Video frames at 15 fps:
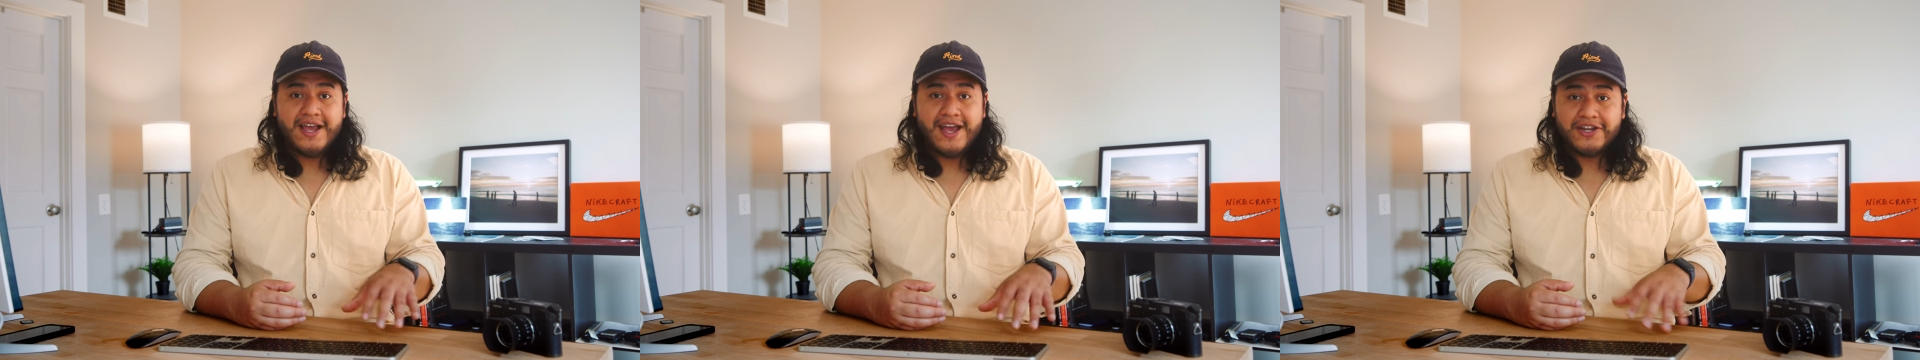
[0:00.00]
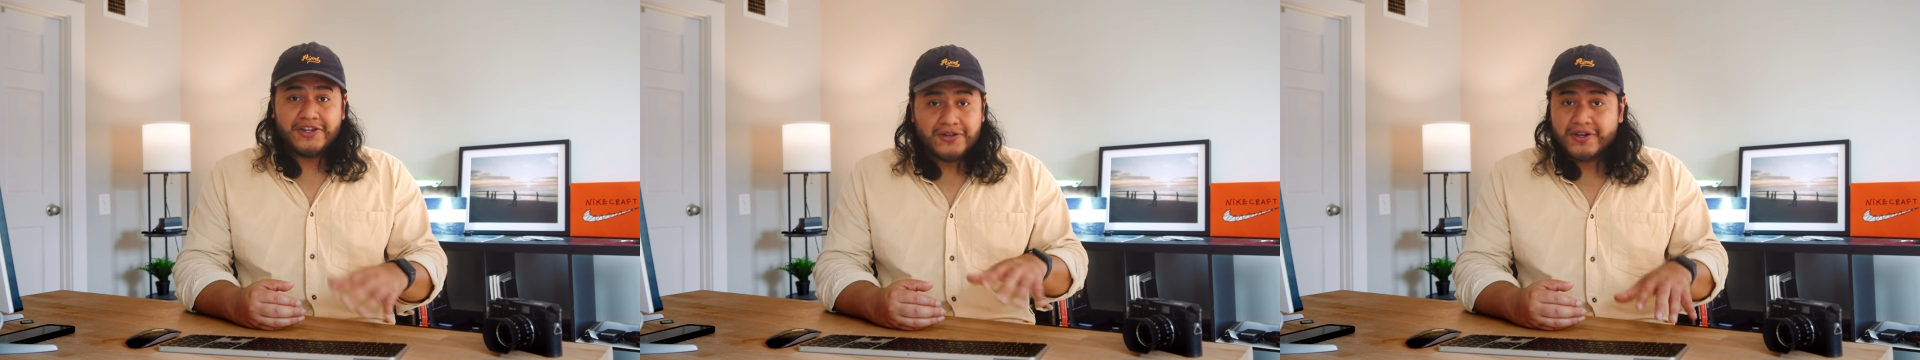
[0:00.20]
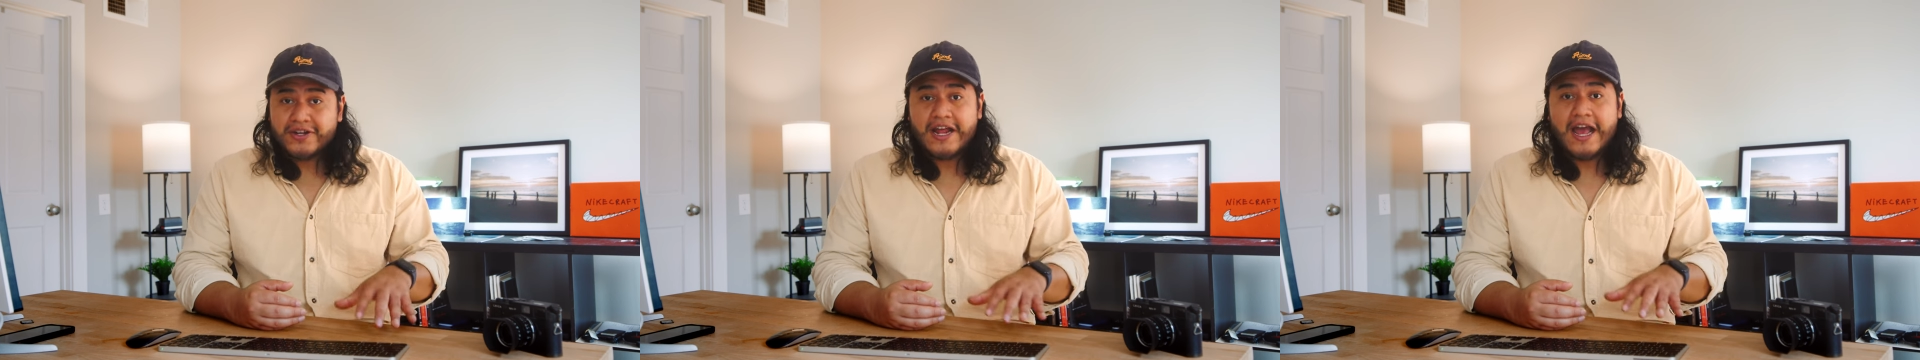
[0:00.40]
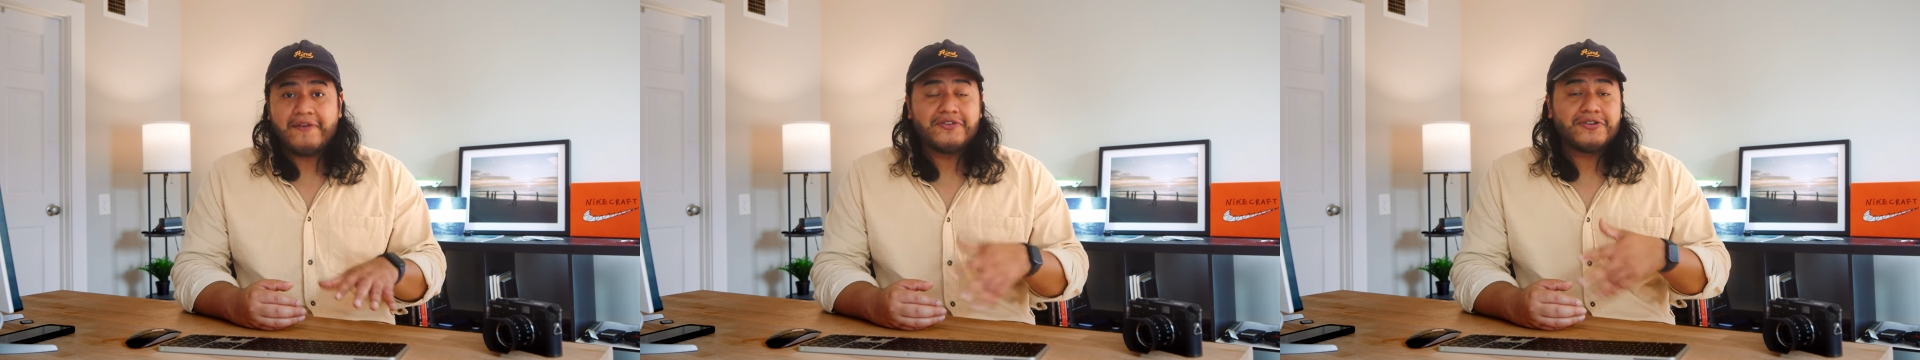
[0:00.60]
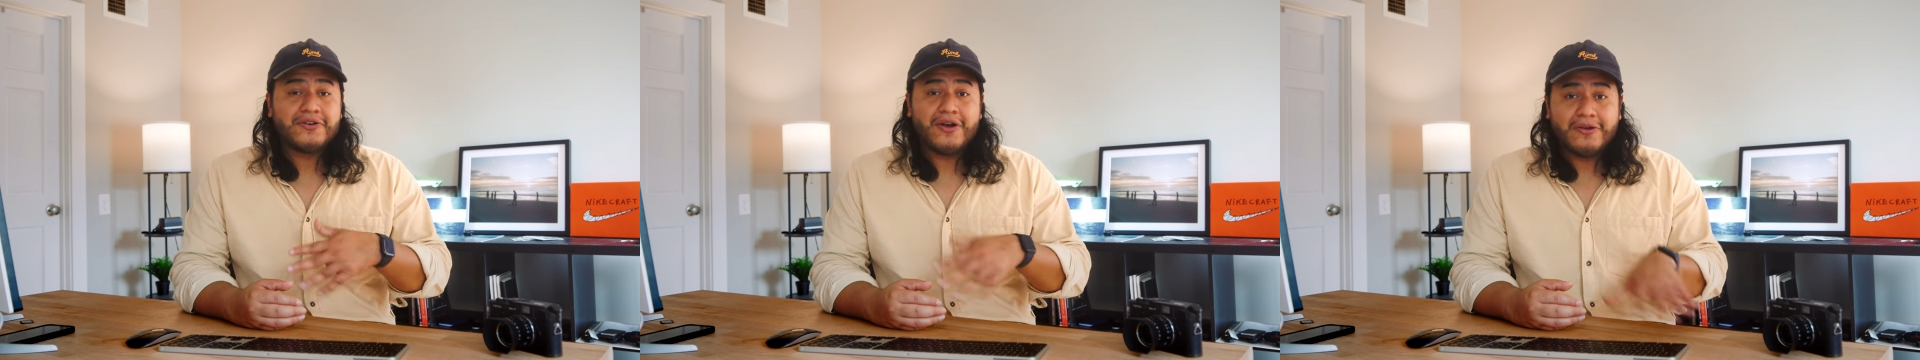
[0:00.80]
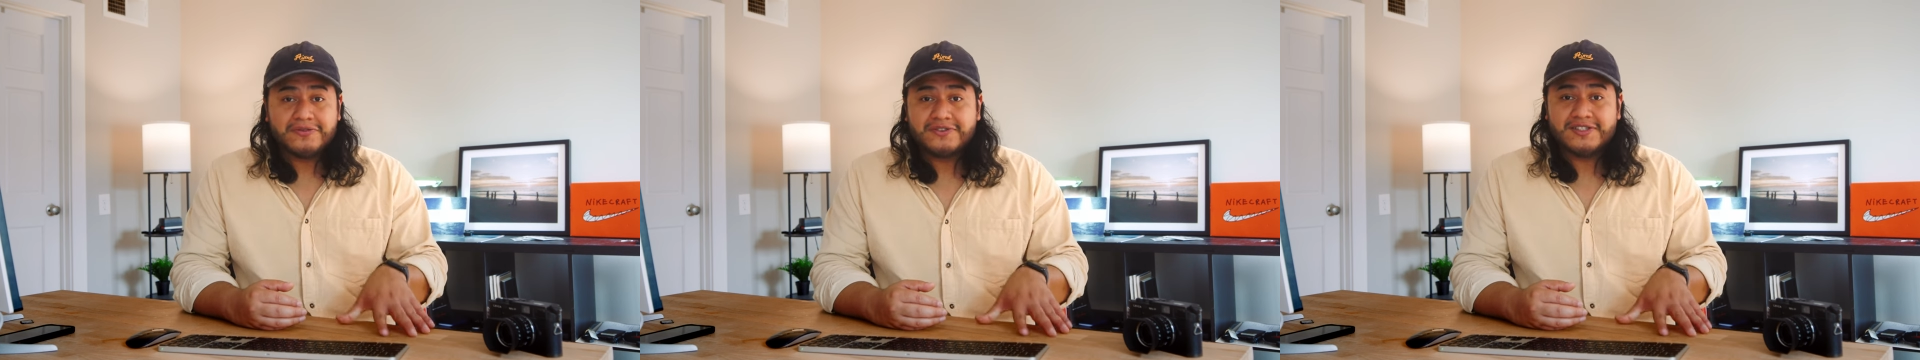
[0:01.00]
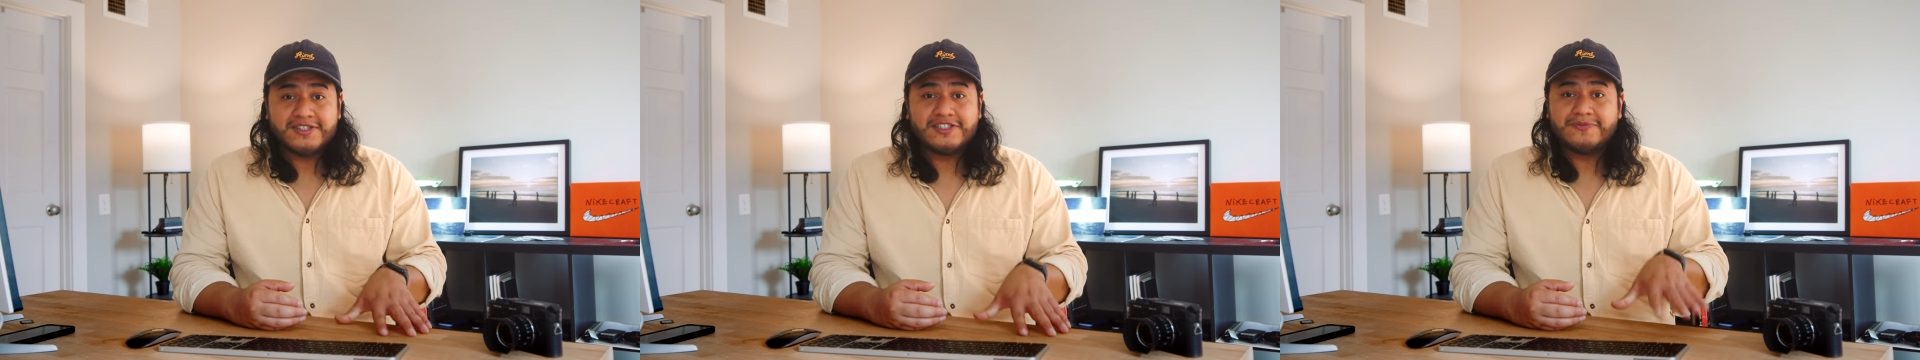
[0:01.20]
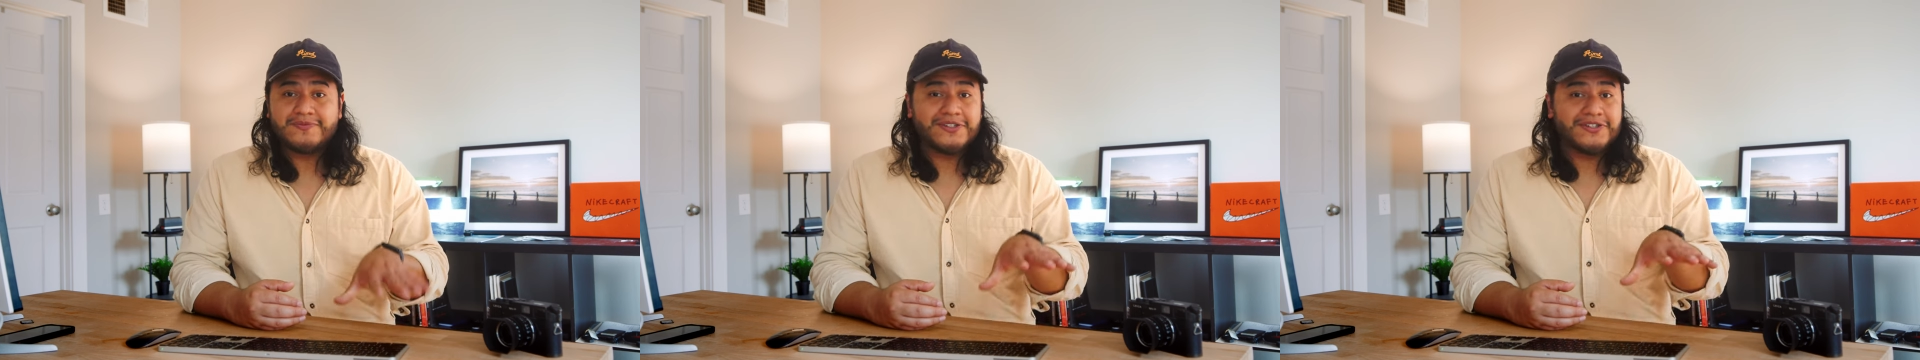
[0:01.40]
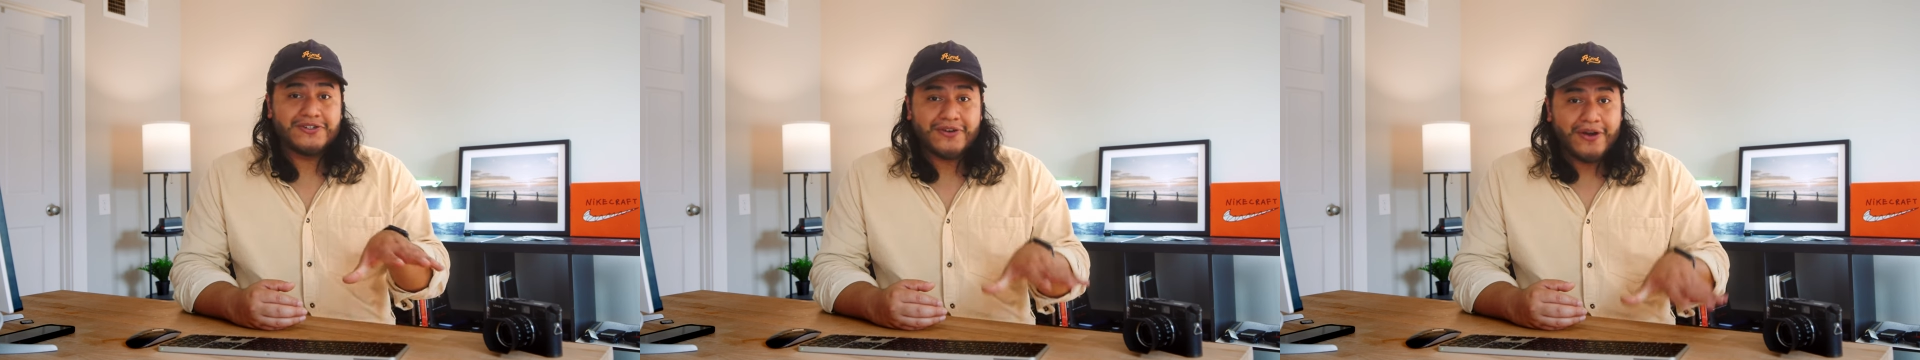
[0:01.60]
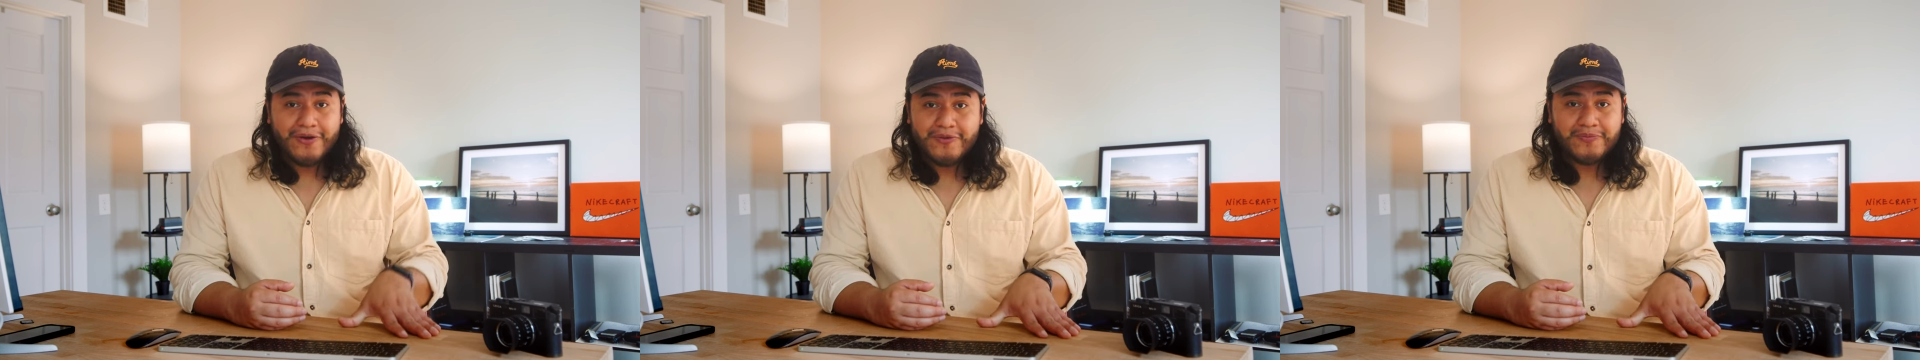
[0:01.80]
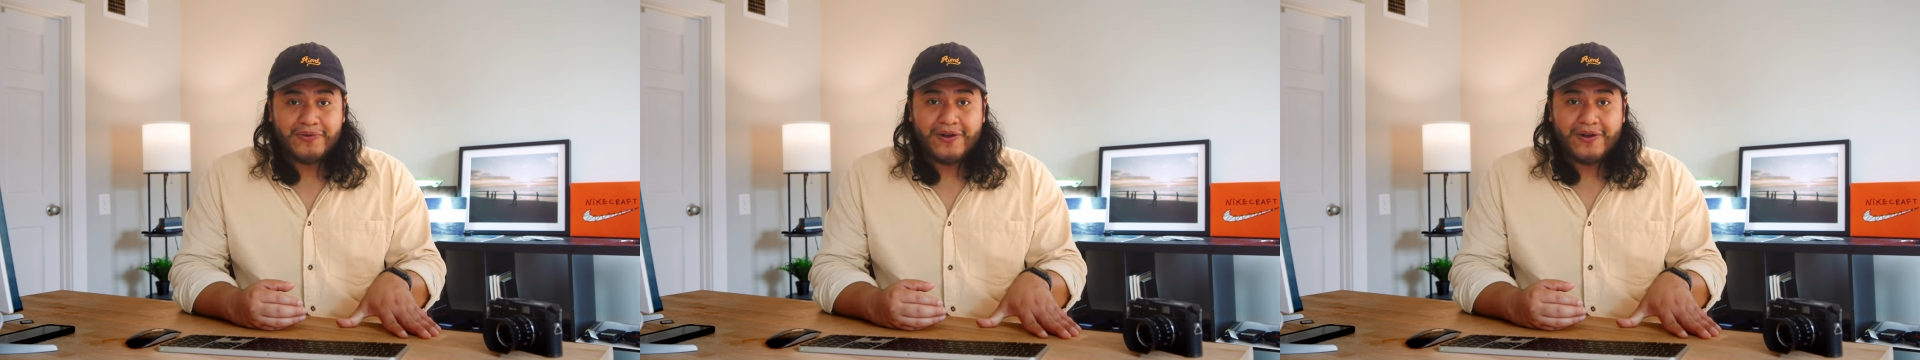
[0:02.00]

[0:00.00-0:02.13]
and you're going to have your own systems and your own